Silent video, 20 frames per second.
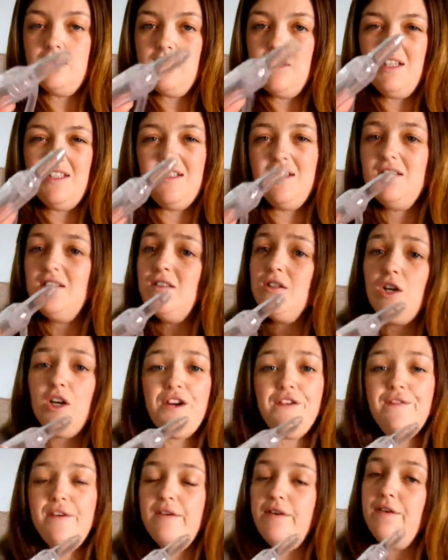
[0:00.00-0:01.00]
It doesn't
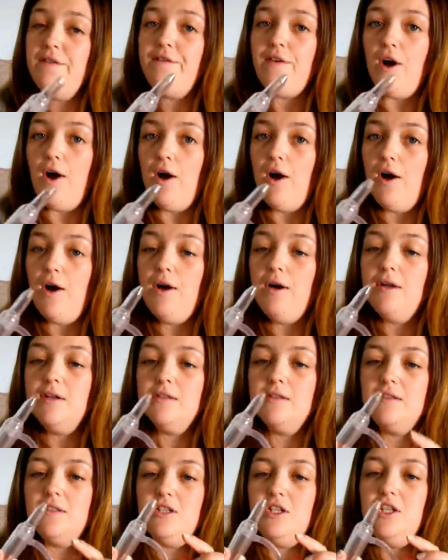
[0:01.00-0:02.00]
go very far,
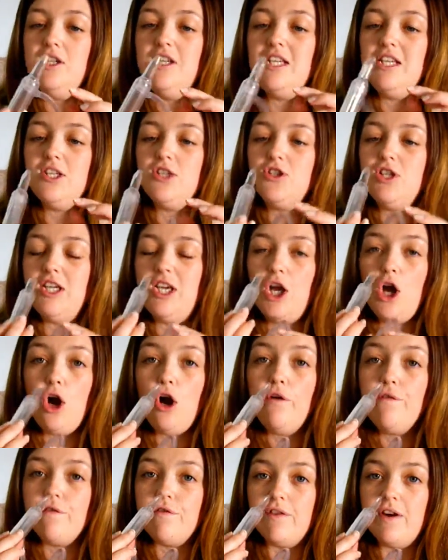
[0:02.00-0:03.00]
so you literally
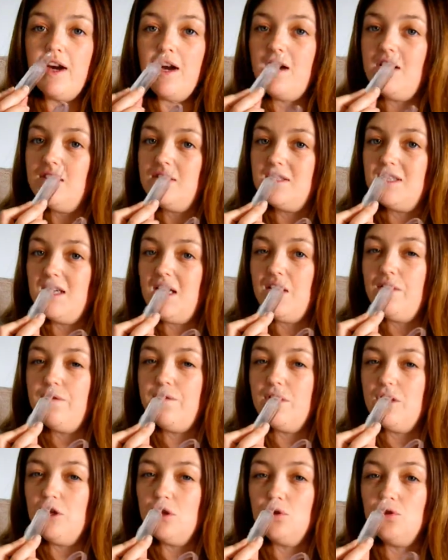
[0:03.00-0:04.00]
hover it underneath
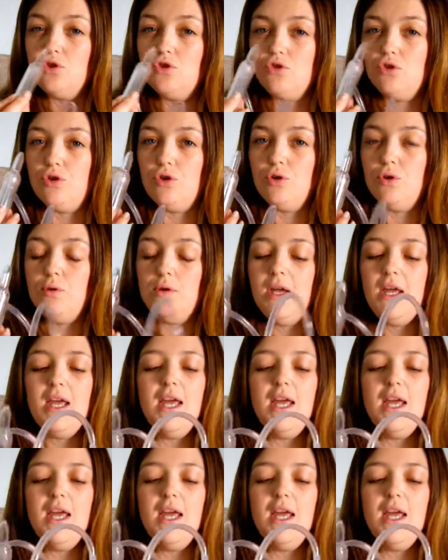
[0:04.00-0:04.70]
the nostril.